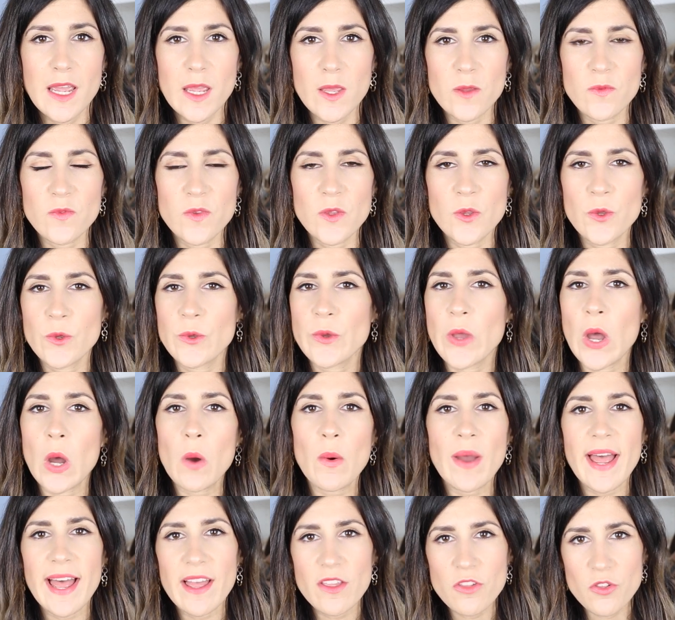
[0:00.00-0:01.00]
If you
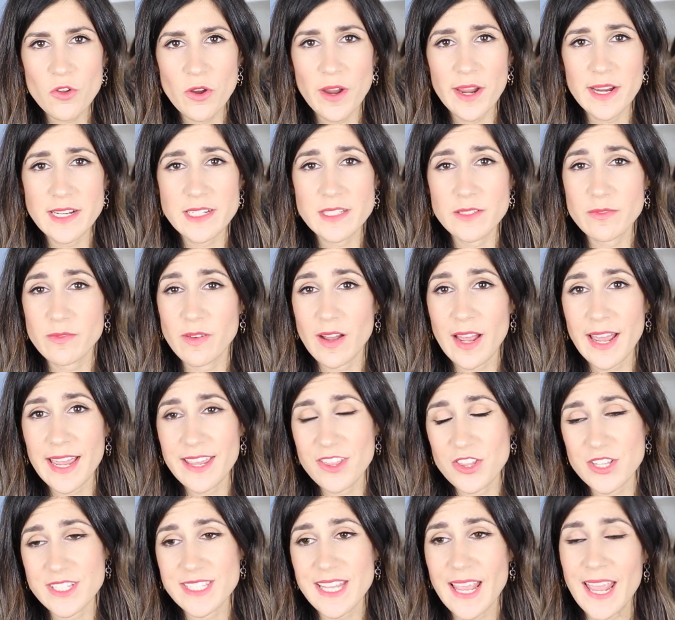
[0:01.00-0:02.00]
go out trying to
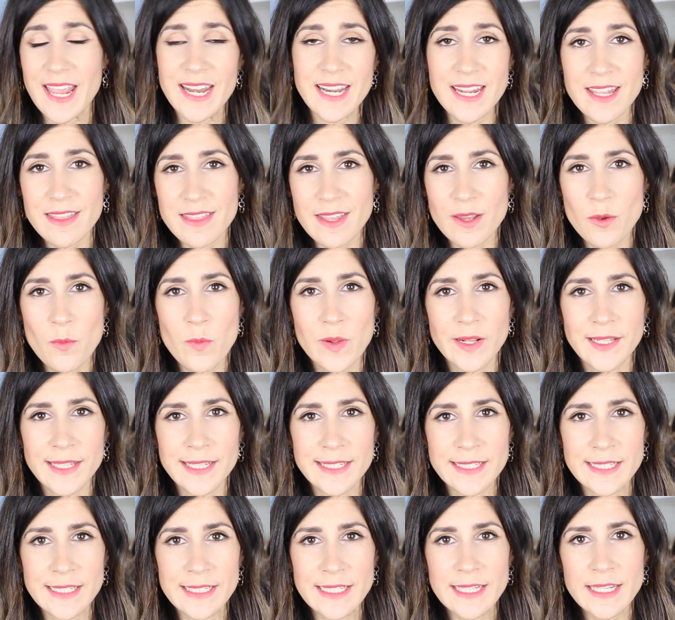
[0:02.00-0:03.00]
find just anything
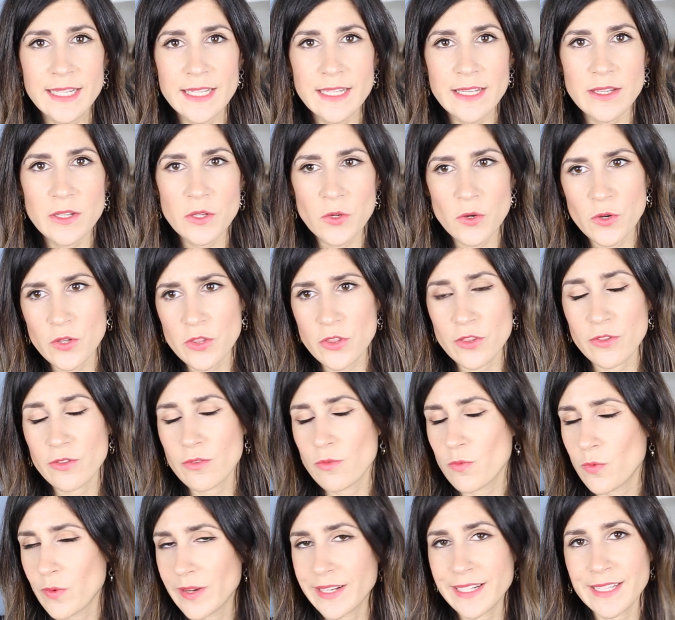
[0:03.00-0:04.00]
willy-nilly, you're
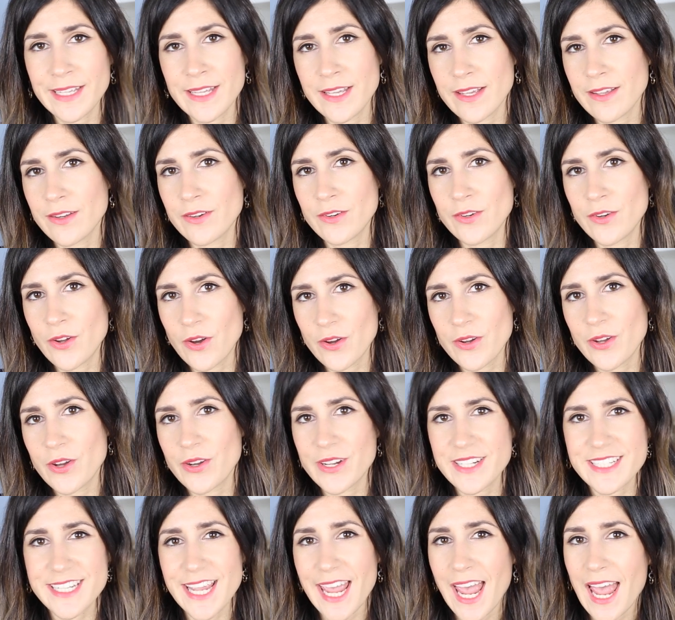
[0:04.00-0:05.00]
really not
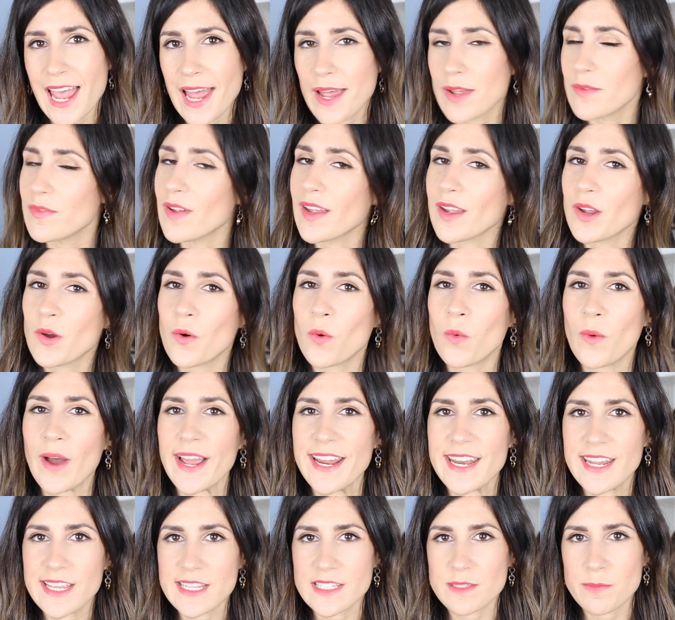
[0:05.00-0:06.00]
going to have
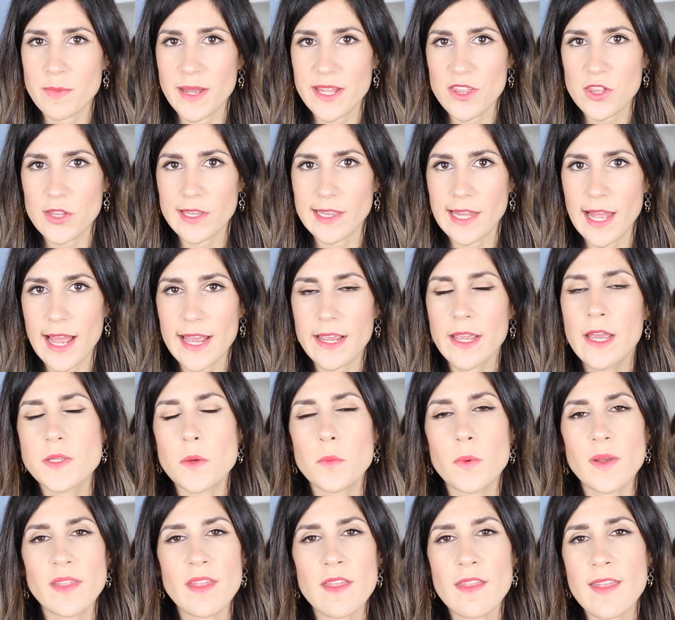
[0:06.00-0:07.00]
quite as much luck.
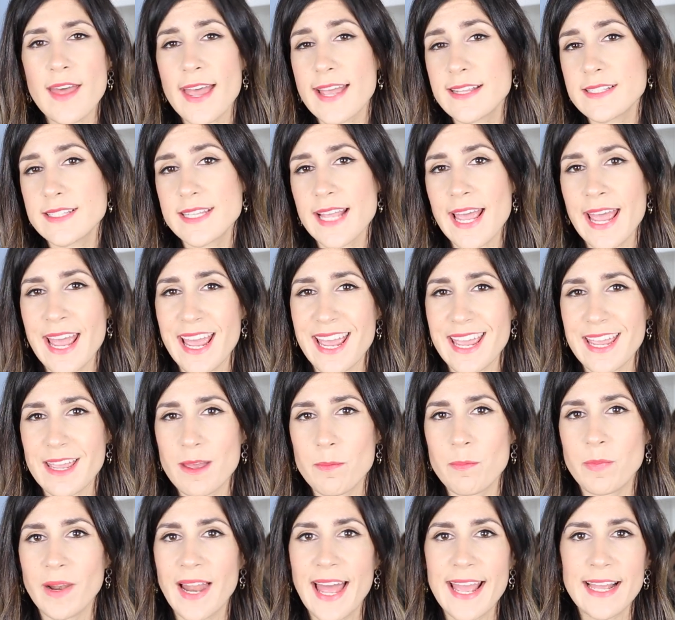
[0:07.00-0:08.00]
So whether that's
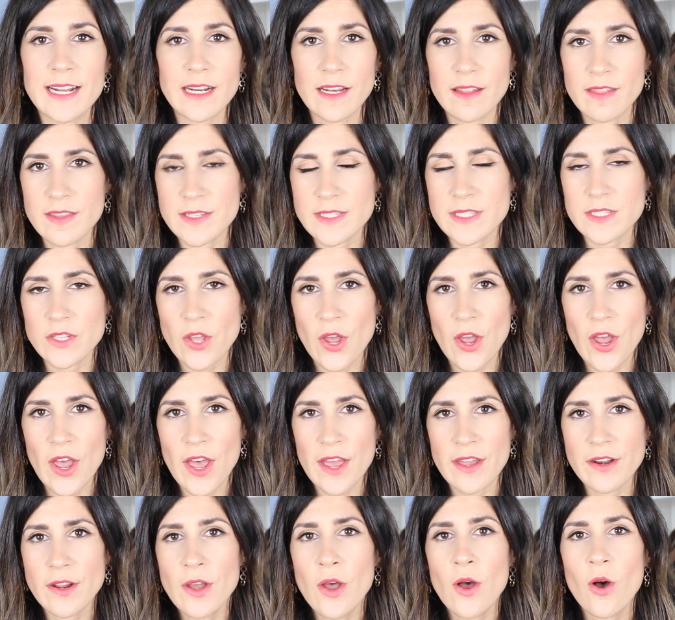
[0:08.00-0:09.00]
a black leather
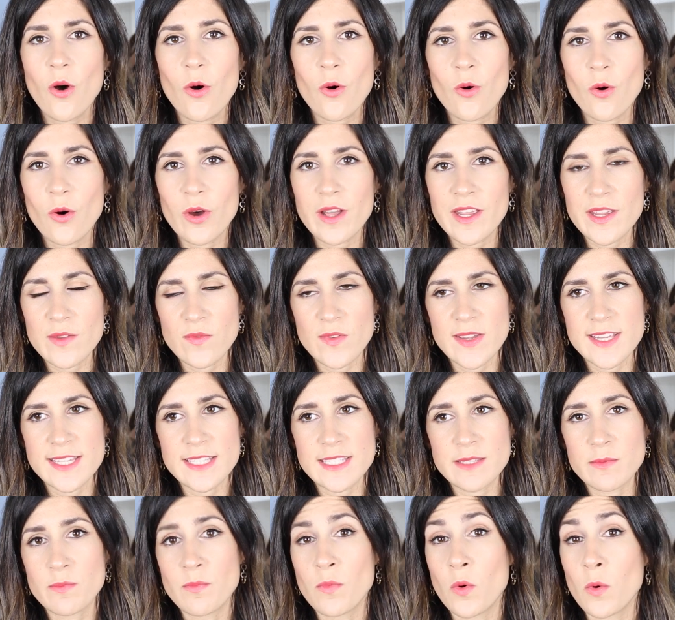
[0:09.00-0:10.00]
skirt, or if
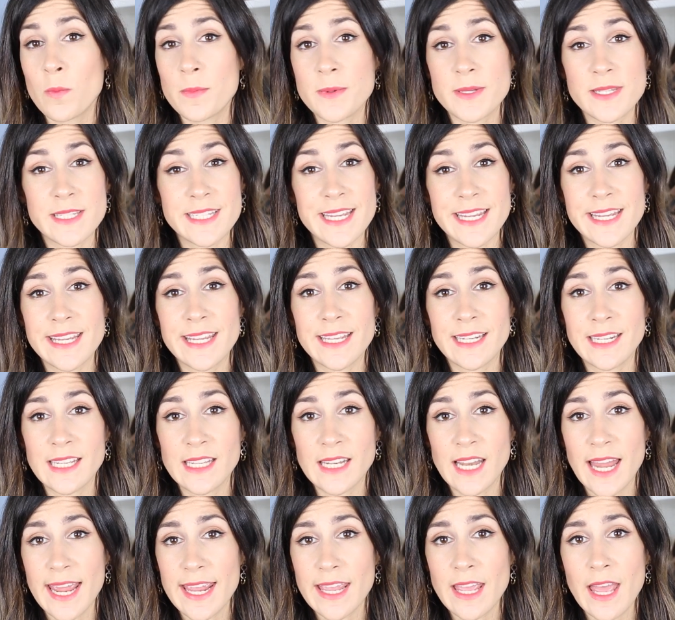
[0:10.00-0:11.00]
it's more
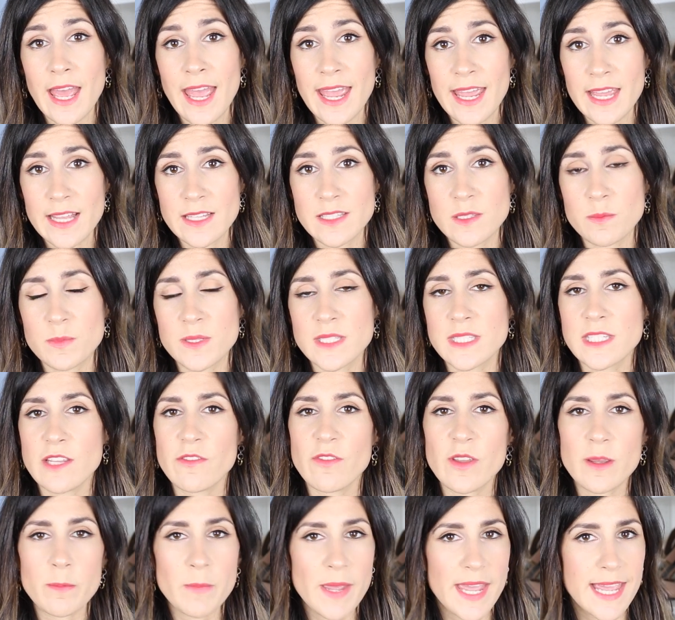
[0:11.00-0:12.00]
particular, like a
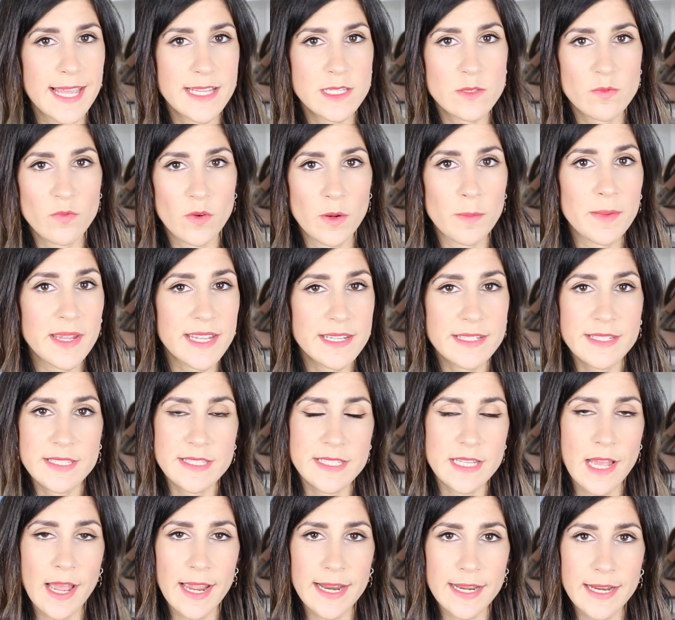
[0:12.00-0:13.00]
specific piece from a
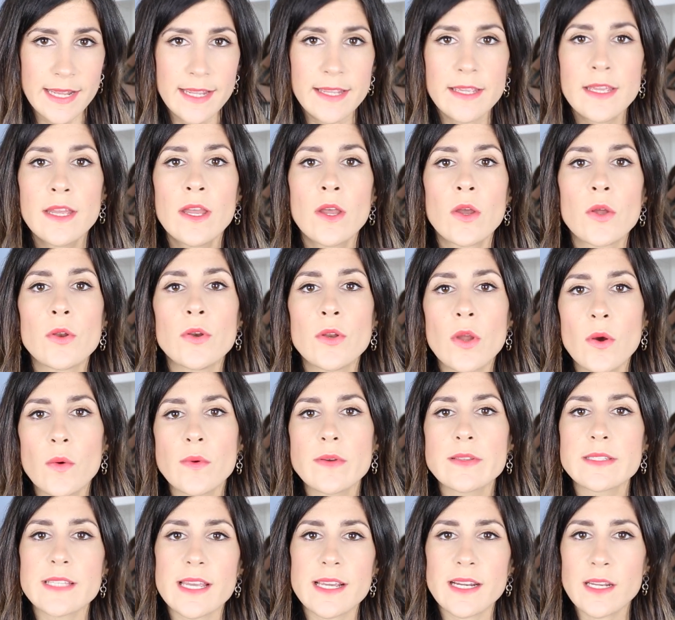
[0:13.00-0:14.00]
designer,
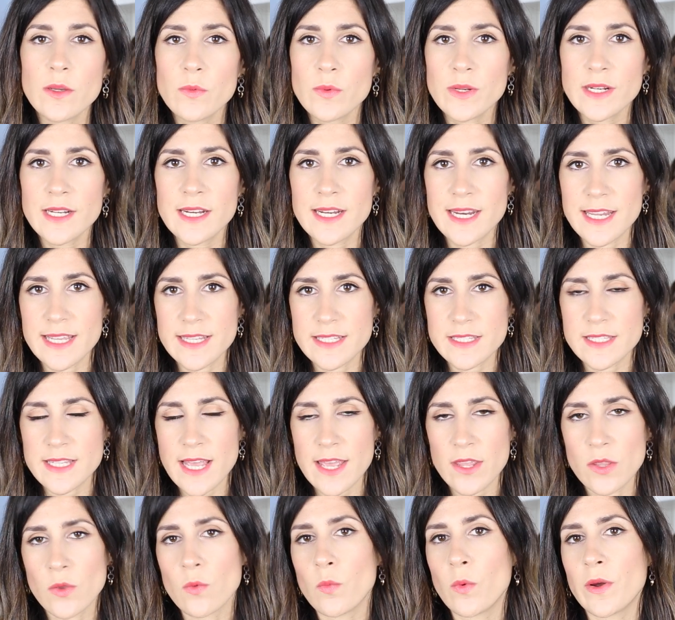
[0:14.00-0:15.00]
know exactly what it is
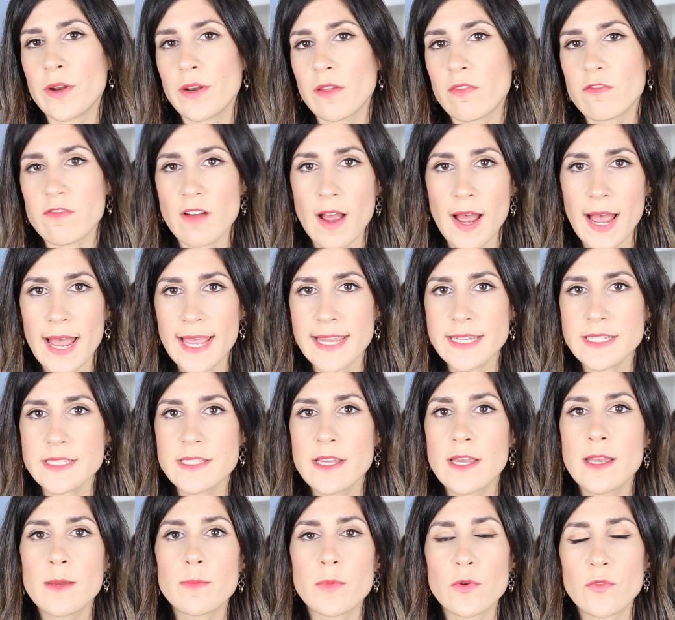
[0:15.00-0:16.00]
that you want to
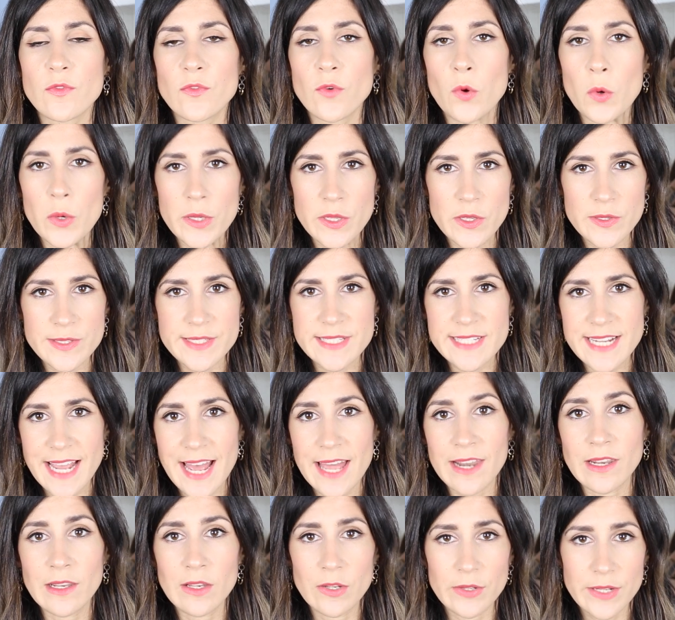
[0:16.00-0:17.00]
find before you
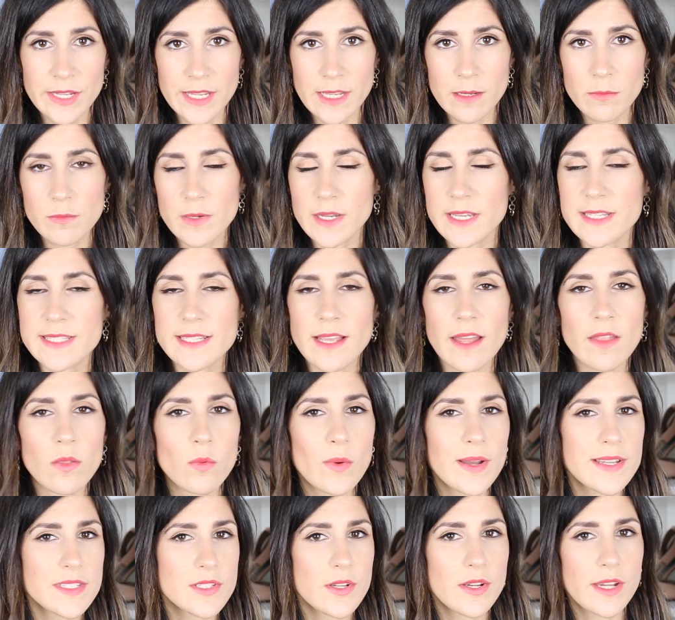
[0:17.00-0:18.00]
start looking, because
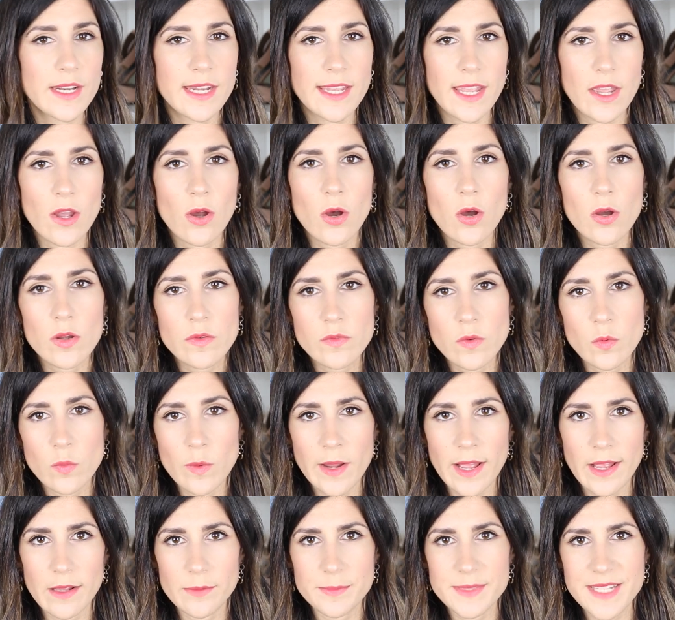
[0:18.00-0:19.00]
otherwise you're going to get
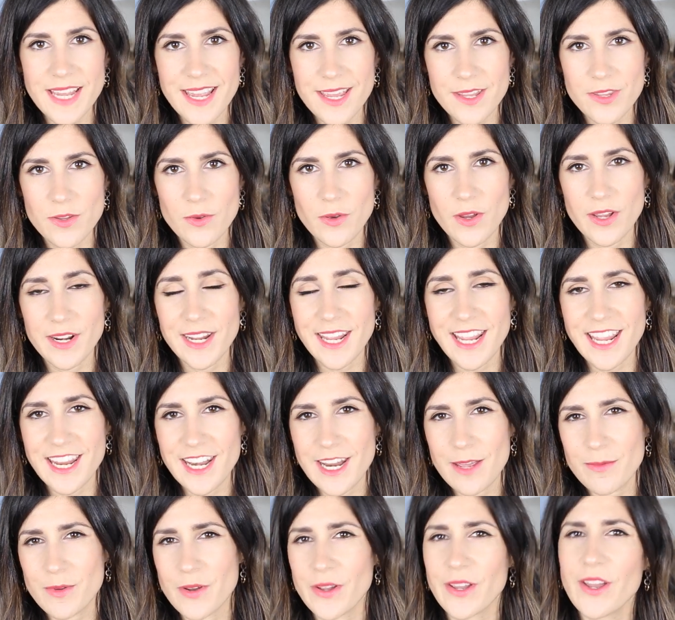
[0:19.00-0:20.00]
overwhelmed and you're going to
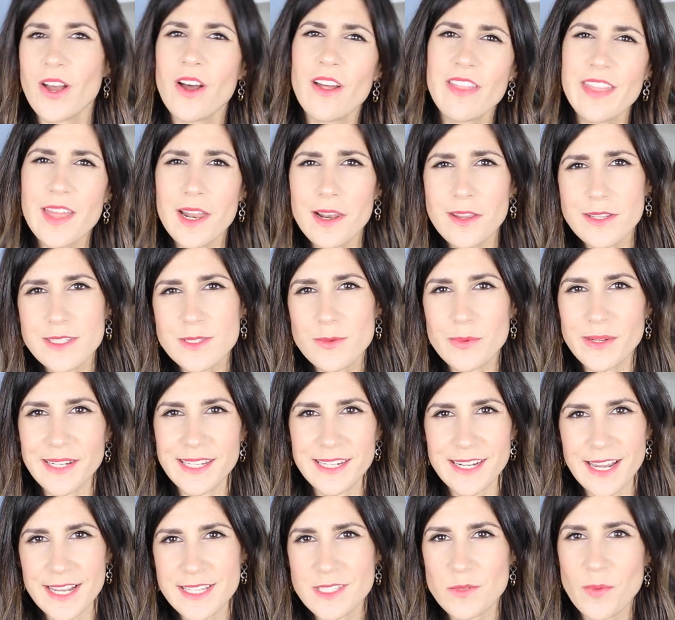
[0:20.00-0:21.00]
end up going, oh, that looks
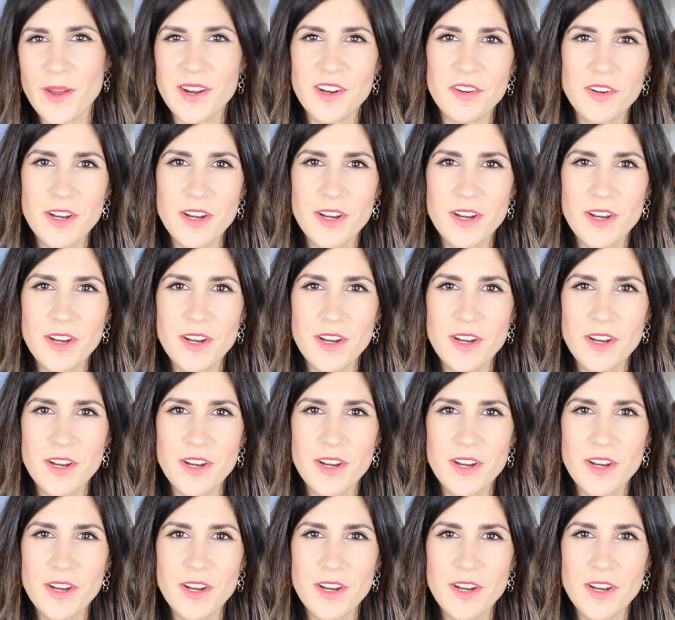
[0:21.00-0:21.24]
really nice, why